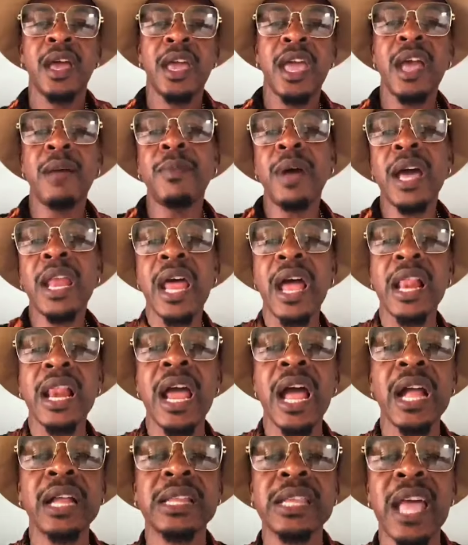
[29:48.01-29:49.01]
Yeah, man,
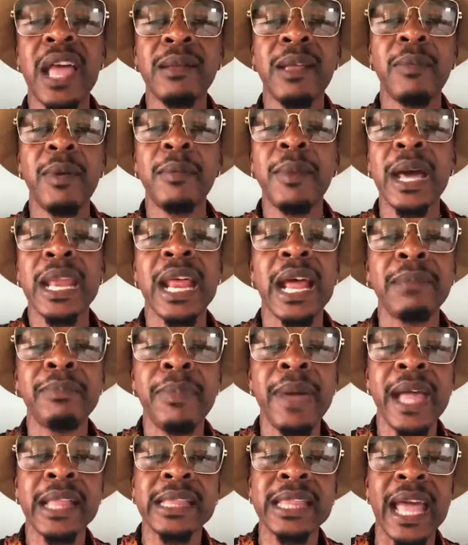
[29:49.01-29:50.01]
a long time. My
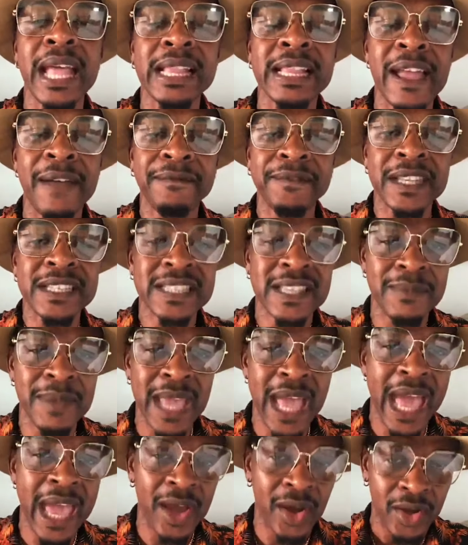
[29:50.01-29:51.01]
mother bed dead left this. Give
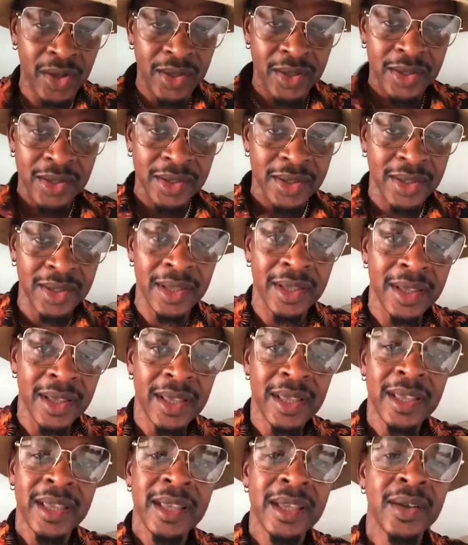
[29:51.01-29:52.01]
me a yo.
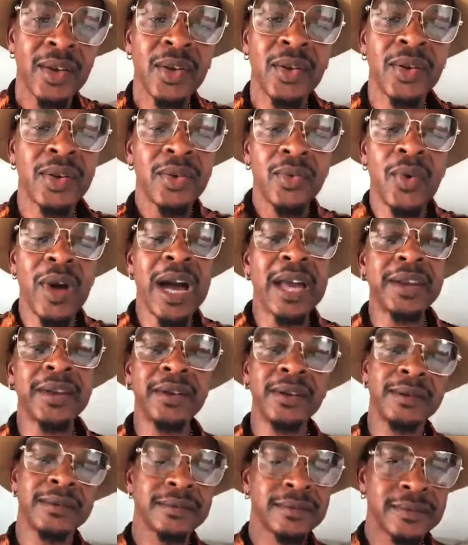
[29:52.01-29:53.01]
Go on,
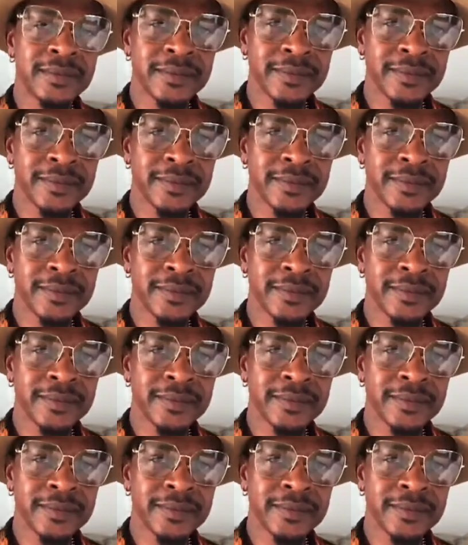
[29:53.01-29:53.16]
no?